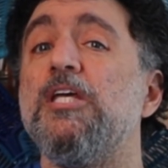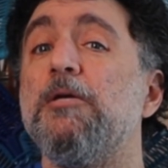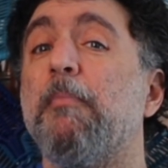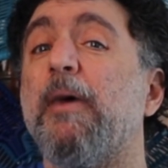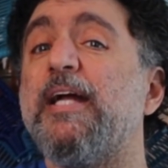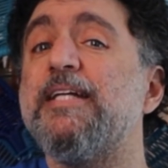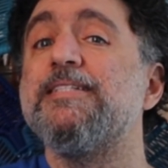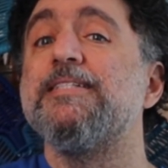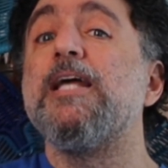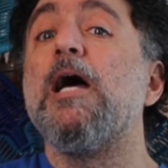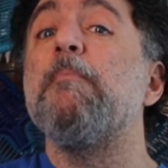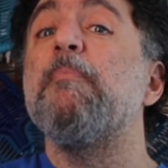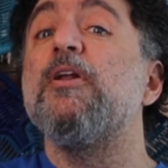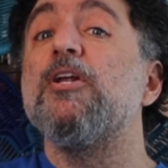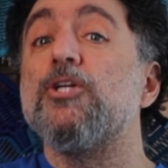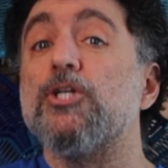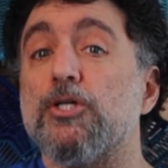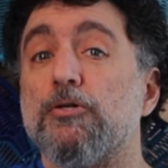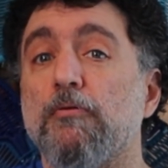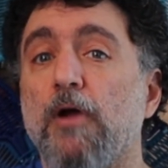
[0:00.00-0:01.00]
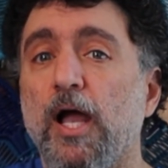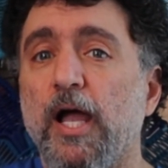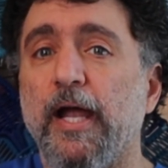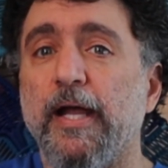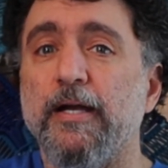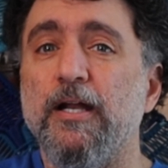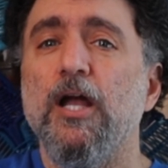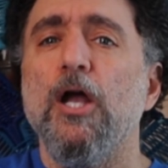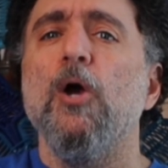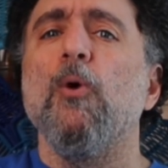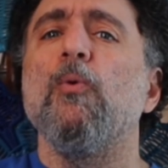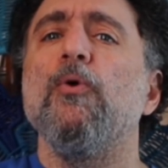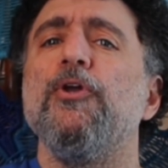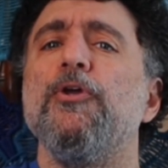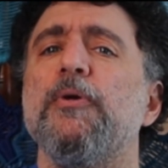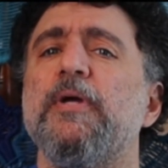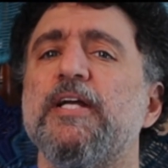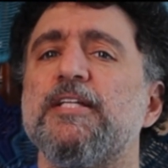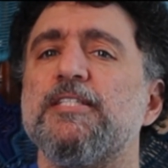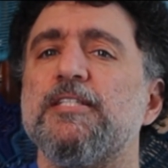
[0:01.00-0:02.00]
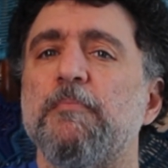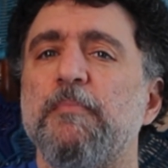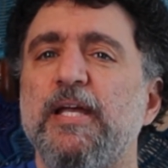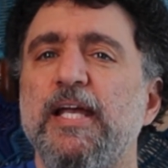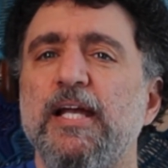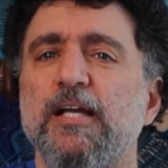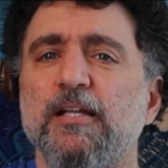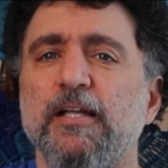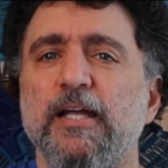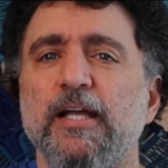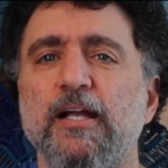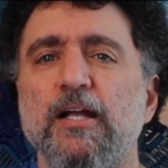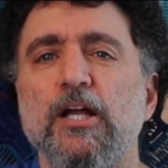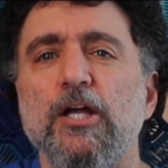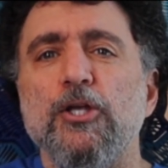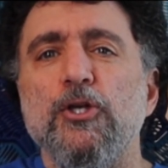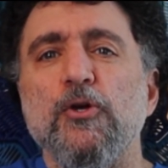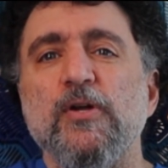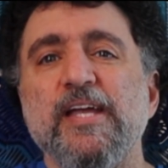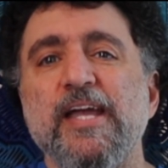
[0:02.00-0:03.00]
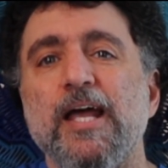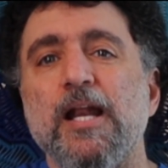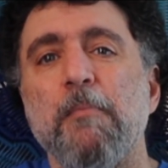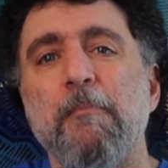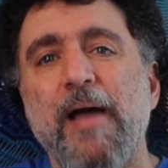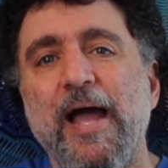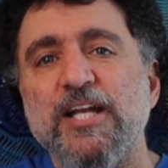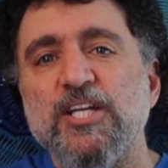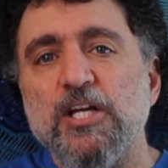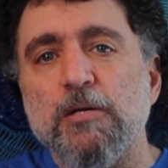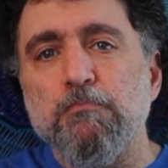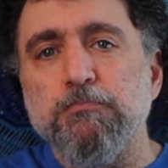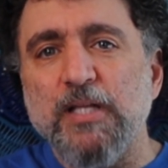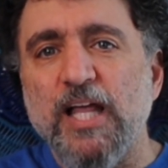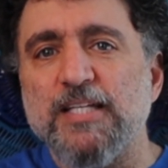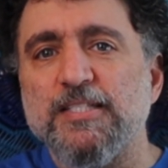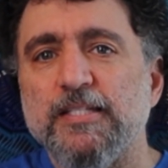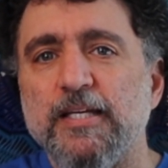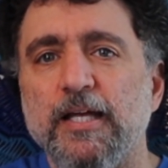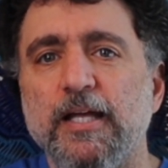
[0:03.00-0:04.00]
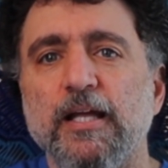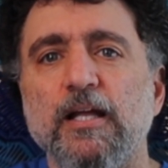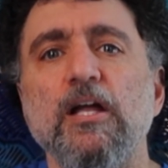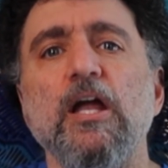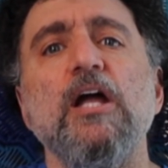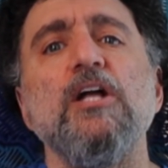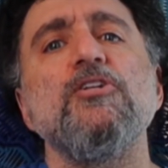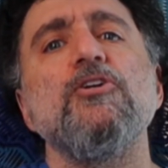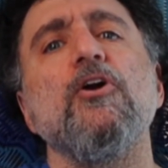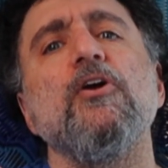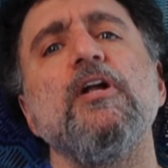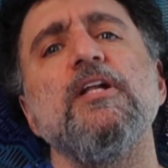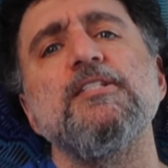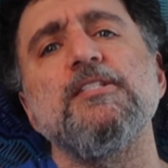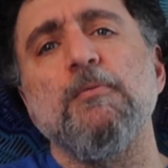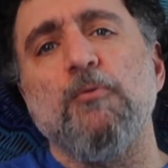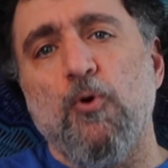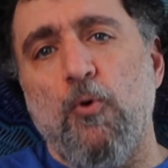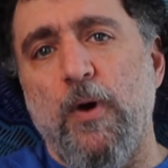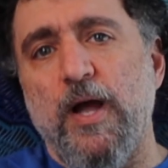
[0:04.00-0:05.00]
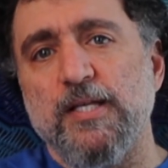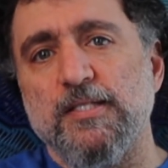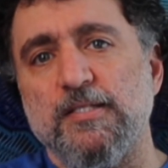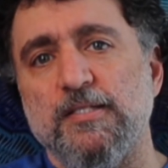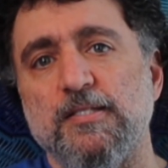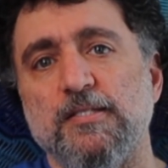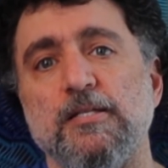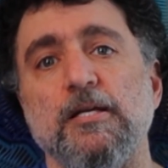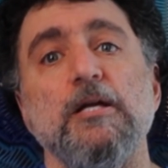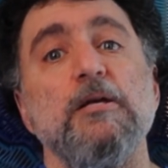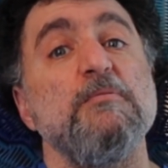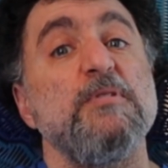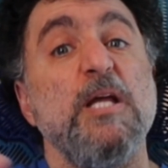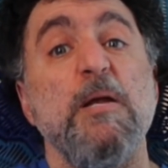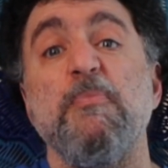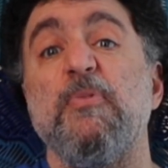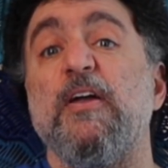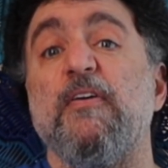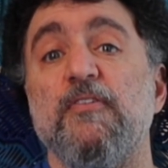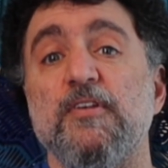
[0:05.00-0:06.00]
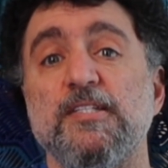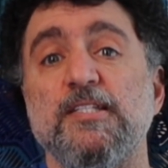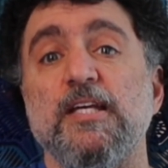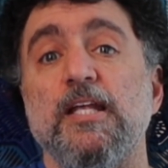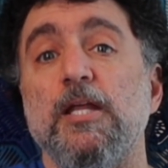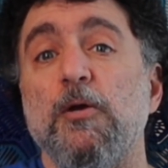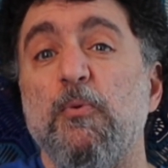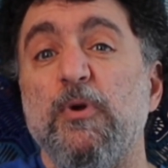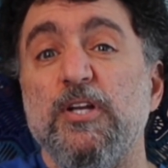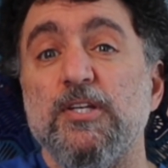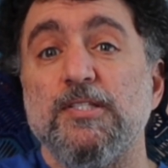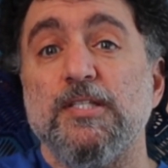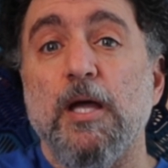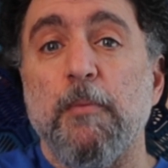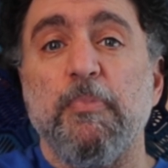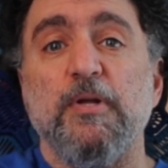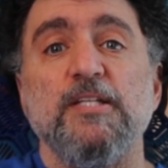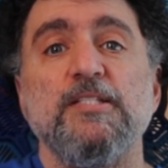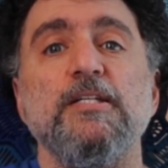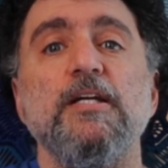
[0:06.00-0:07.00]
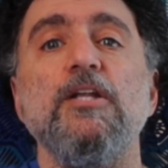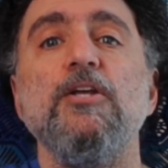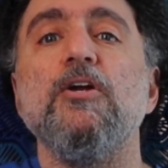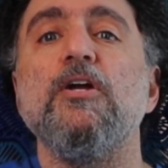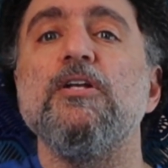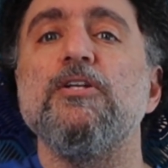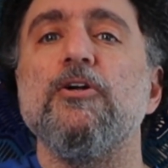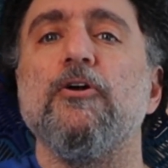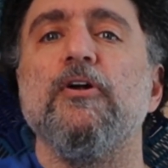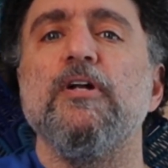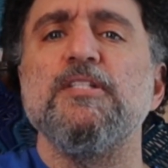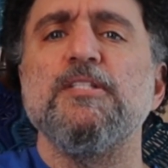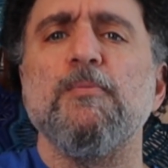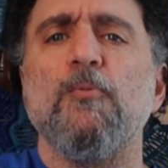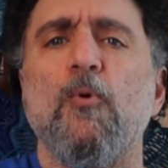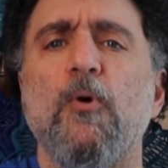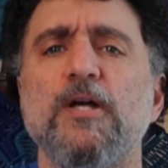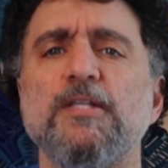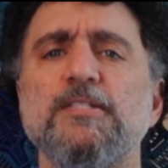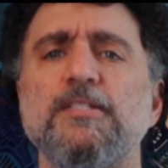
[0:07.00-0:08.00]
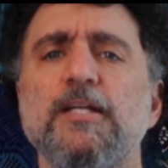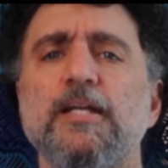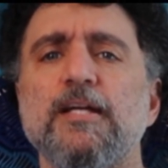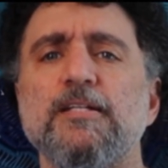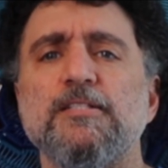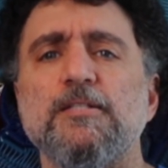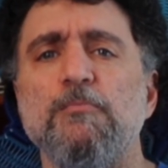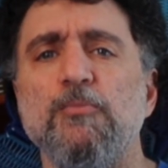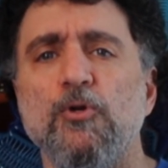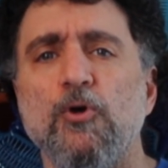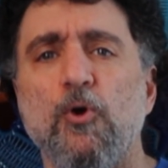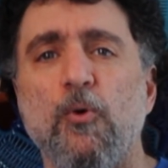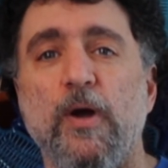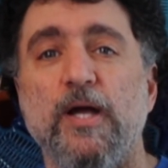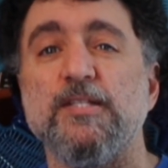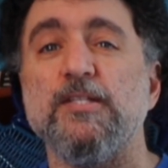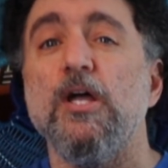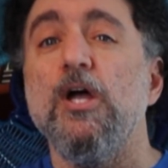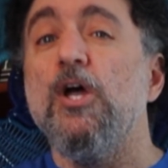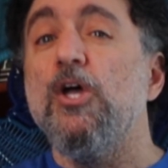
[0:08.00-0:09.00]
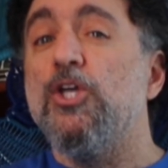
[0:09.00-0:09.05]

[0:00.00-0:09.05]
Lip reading: You might stop at a shrine where you get some healing, you can get a magic blessing, turn in some quests. Same thing in the city. When you stop in a city, you can turn in some quests and get some new quests.